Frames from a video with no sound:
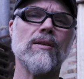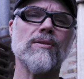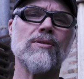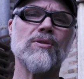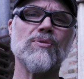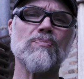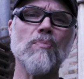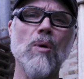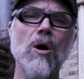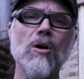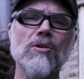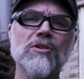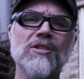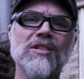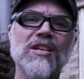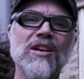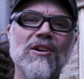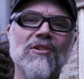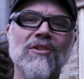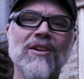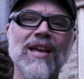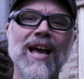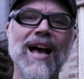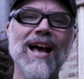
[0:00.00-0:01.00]

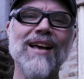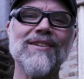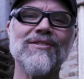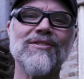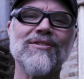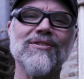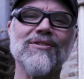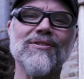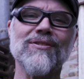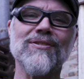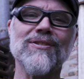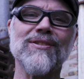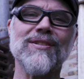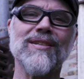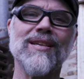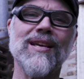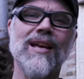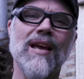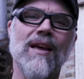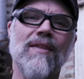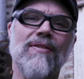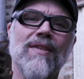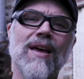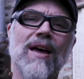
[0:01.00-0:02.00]
small-scale casters
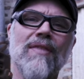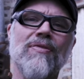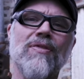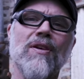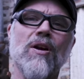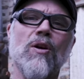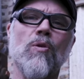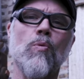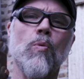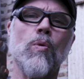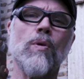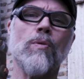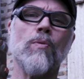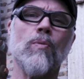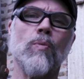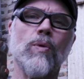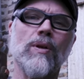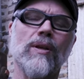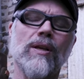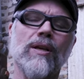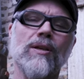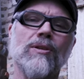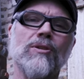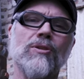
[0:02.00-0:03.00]
that they're
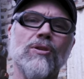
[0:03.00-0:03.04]
willing